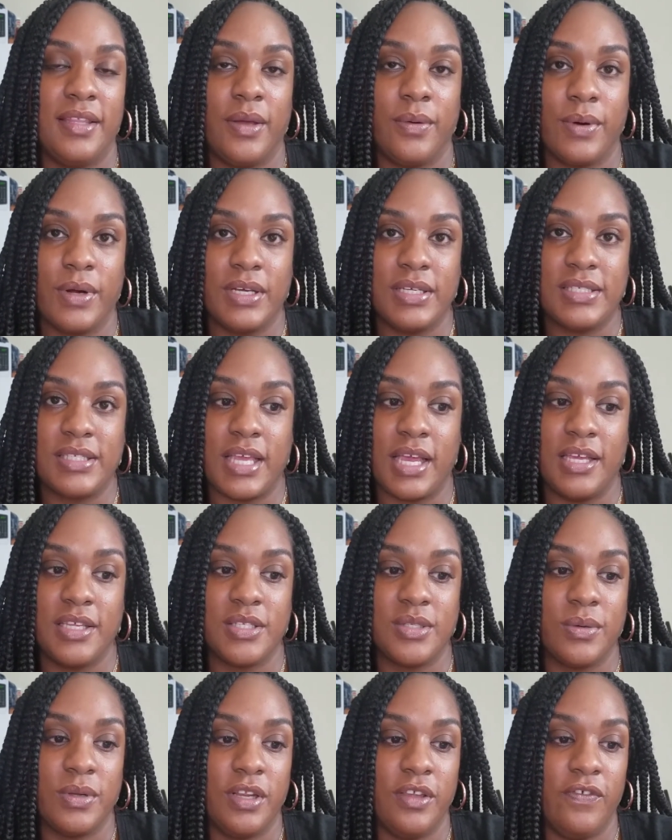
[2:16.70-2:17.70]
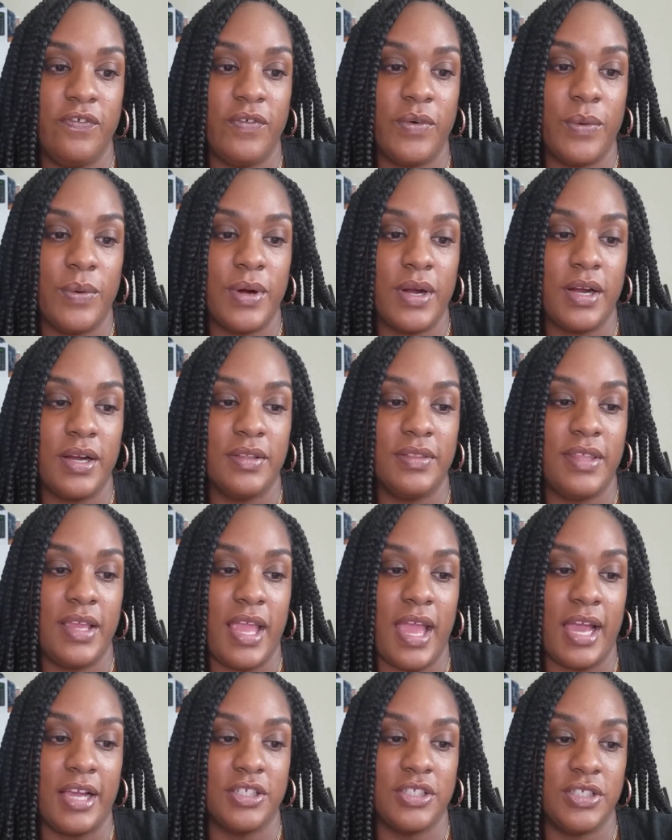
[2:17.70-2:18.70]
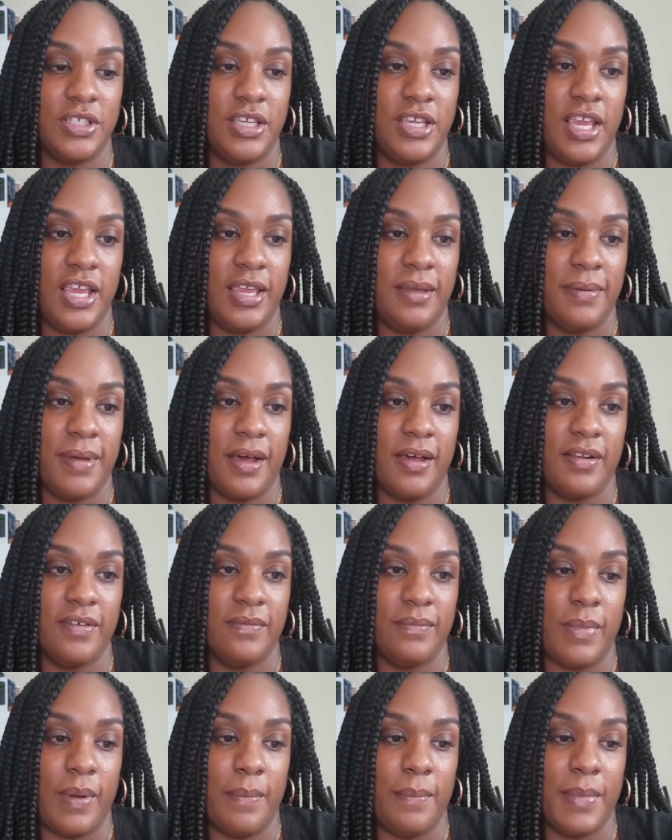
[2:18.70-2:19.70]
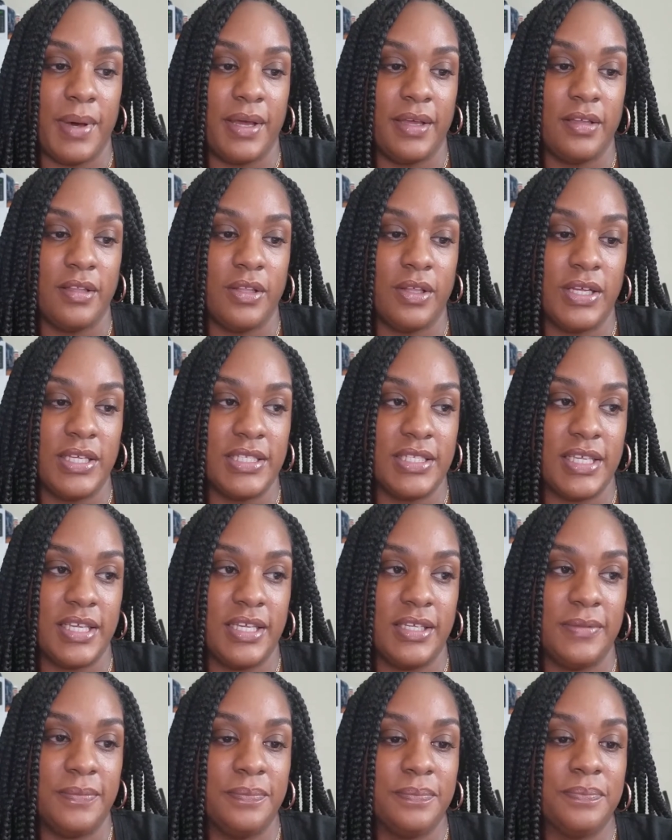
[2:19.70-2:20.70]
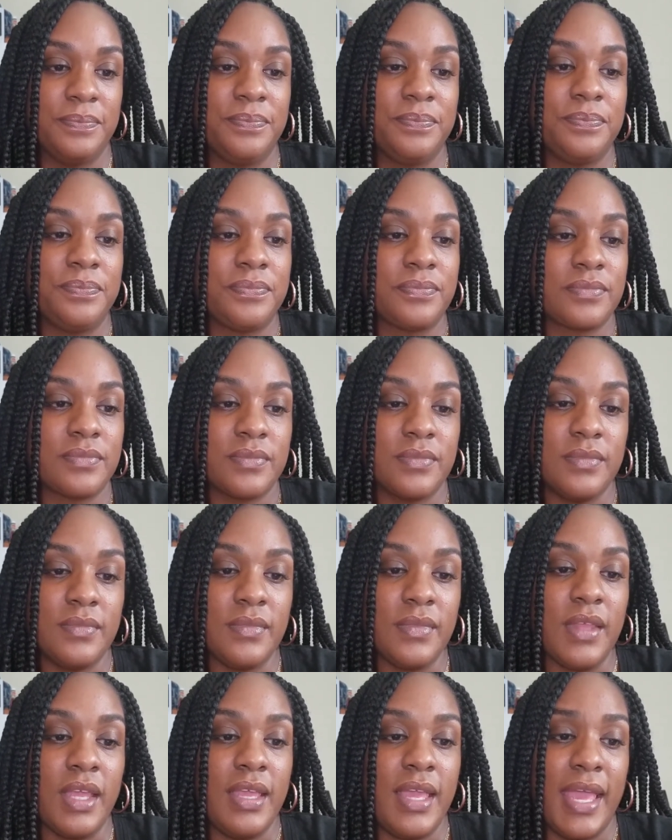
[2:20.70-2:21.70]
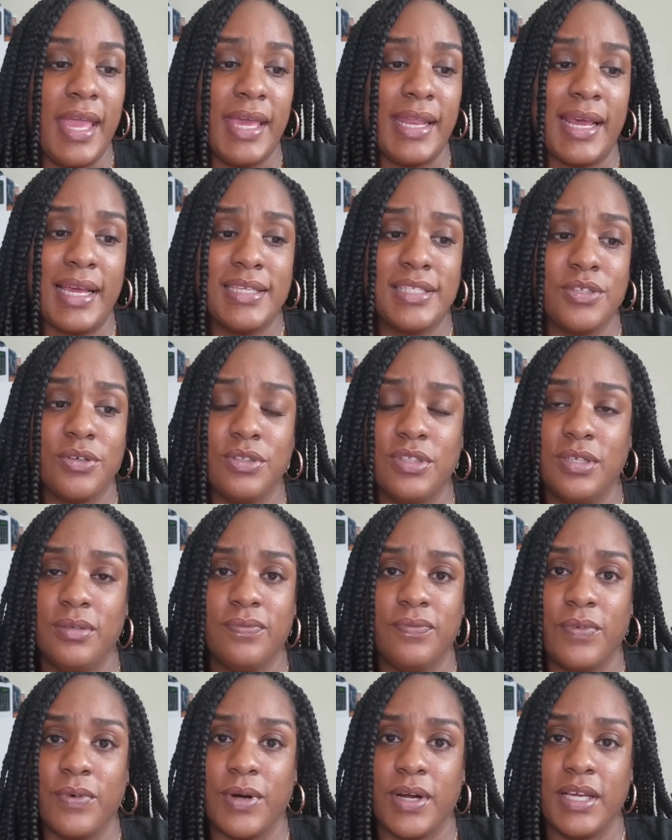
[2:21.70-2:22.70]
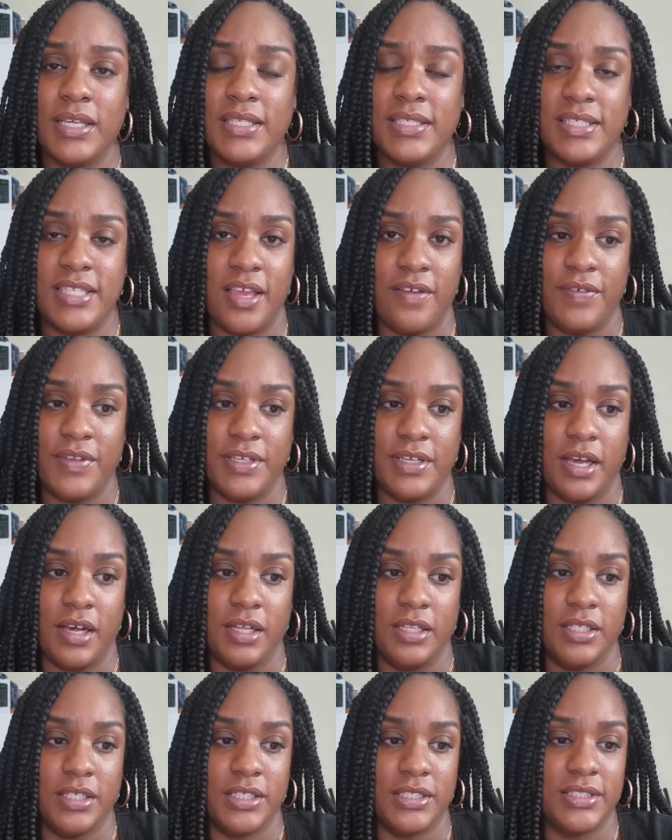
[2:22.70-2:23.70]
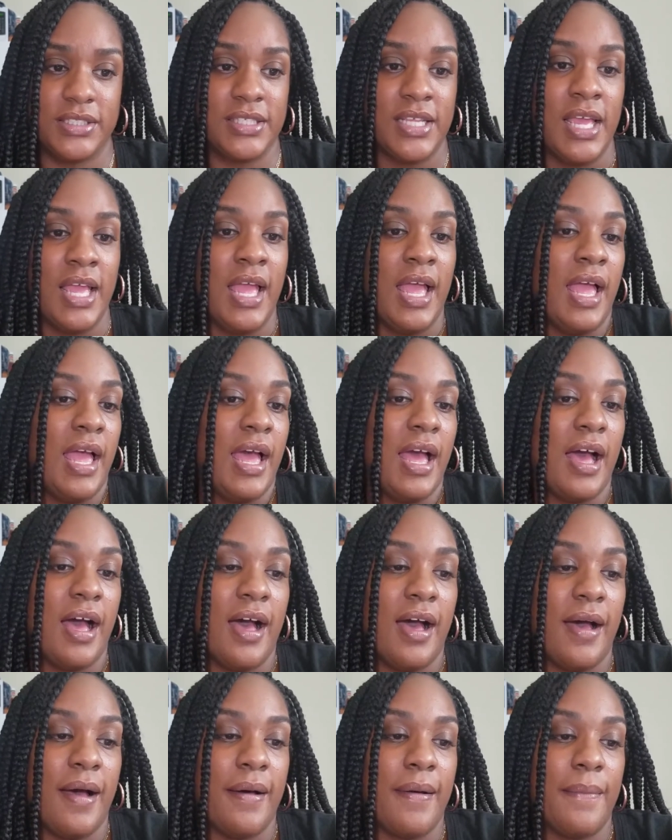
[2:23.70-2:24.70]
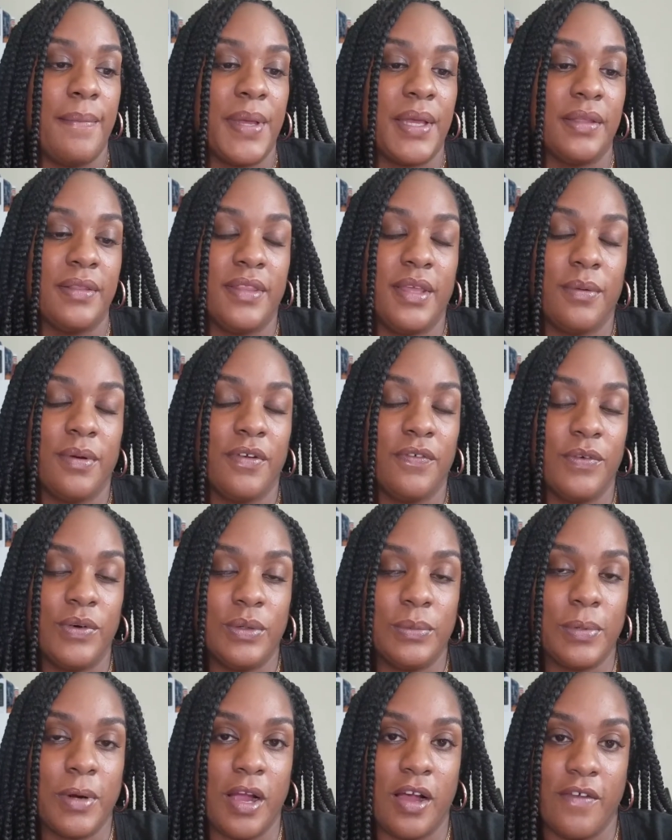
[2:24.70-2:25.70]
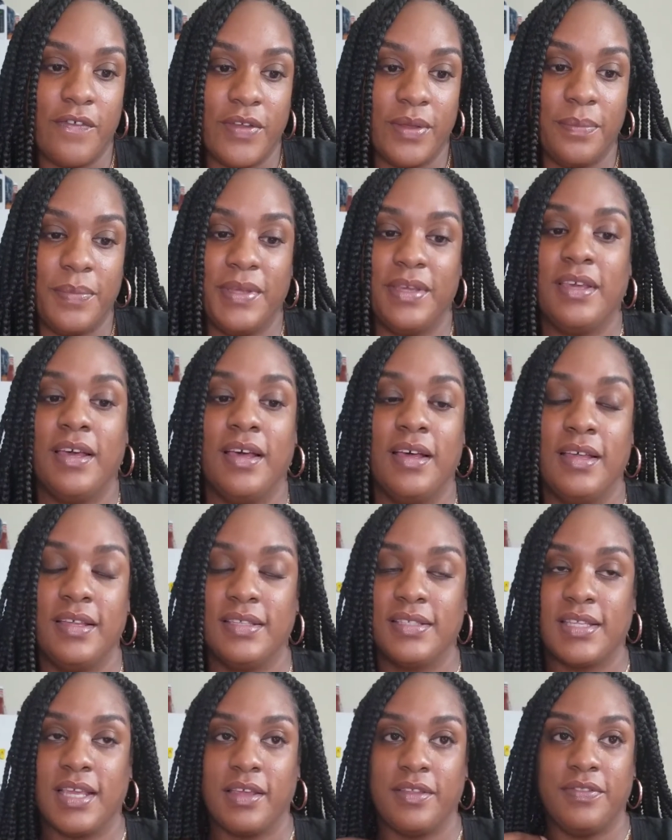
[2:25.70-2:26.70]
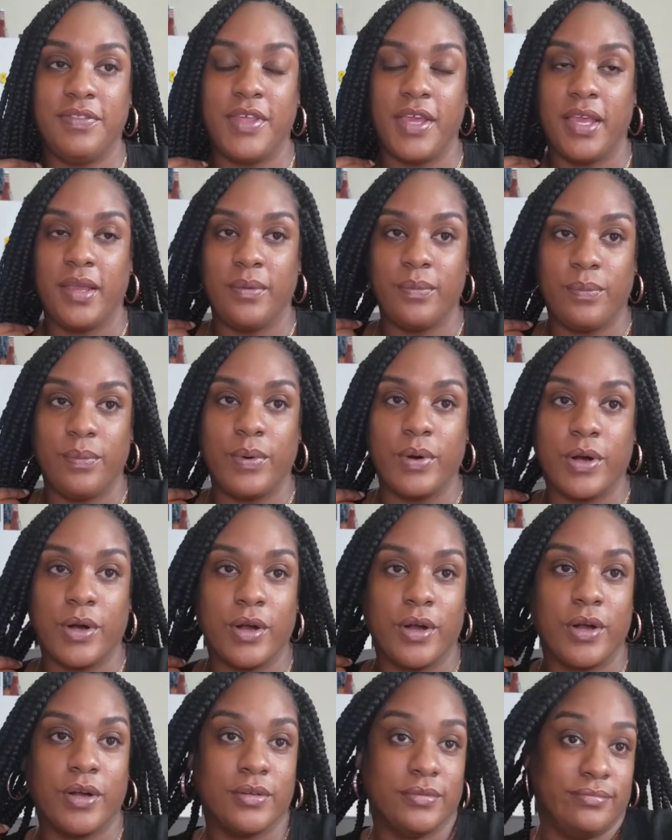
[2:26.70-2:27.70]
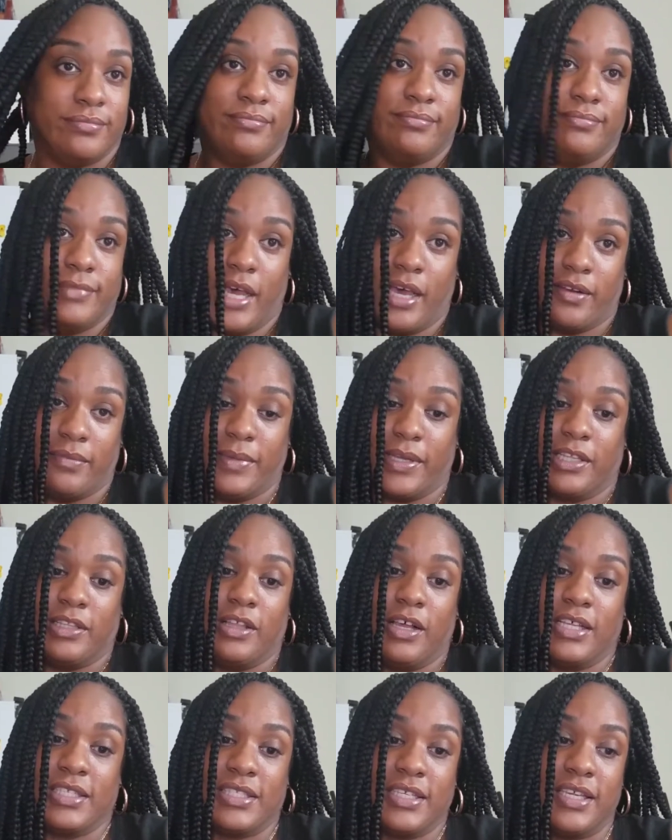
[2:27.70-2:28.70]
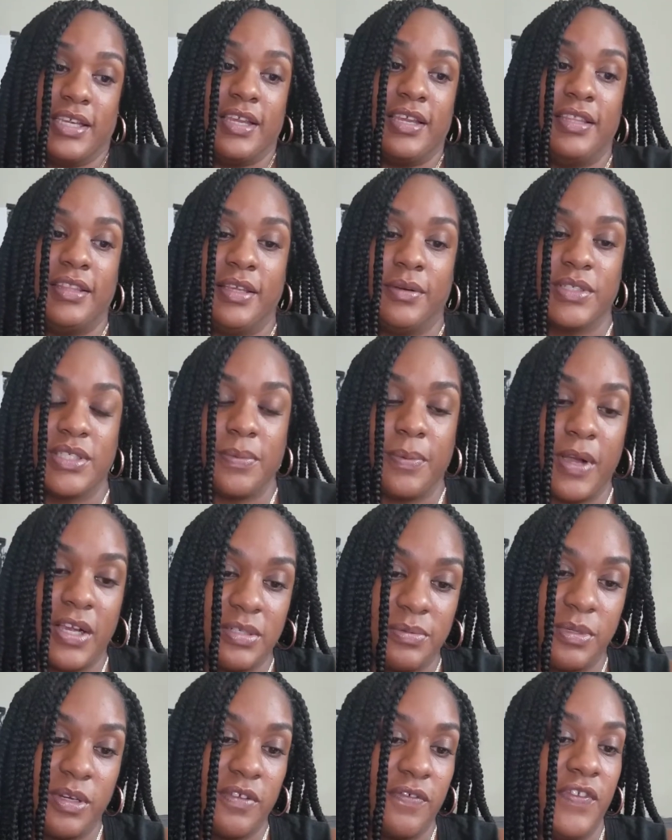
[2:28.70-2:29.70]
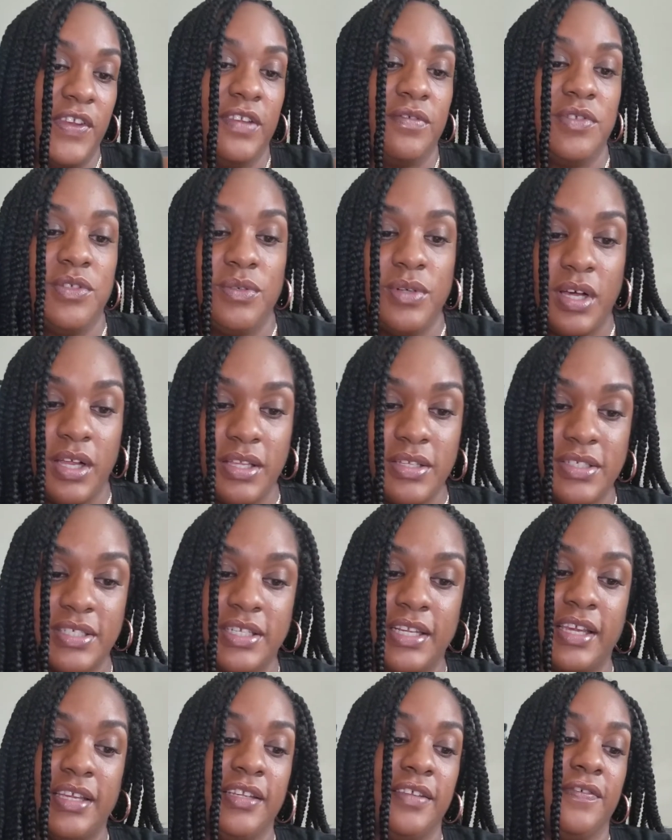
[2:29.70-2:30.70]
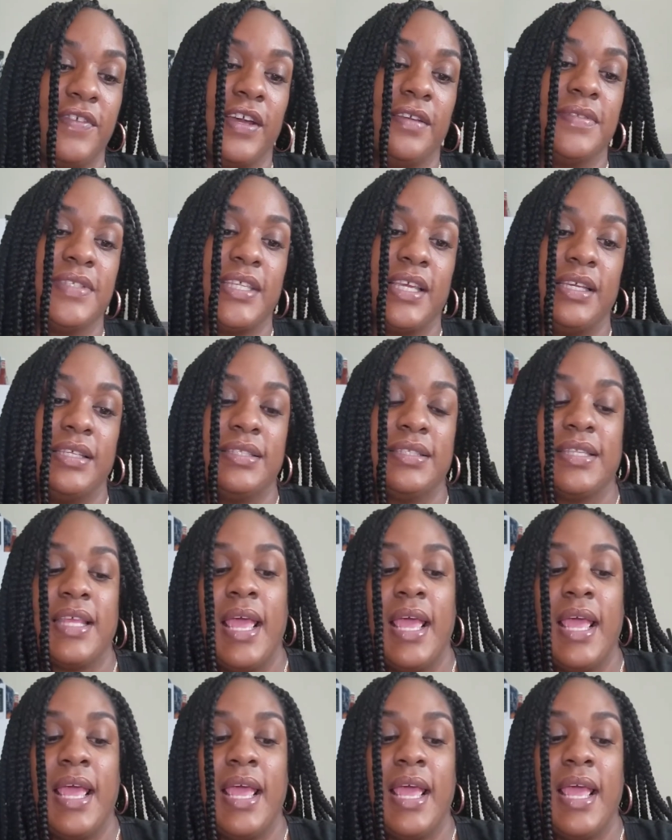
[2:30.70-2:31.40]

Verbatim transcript: were a size 24 they actually came out of my closet and I sold them for seven dollars um, they were full profit because they were out of my closet there was a Poshmark fee of two dollars and 95 cents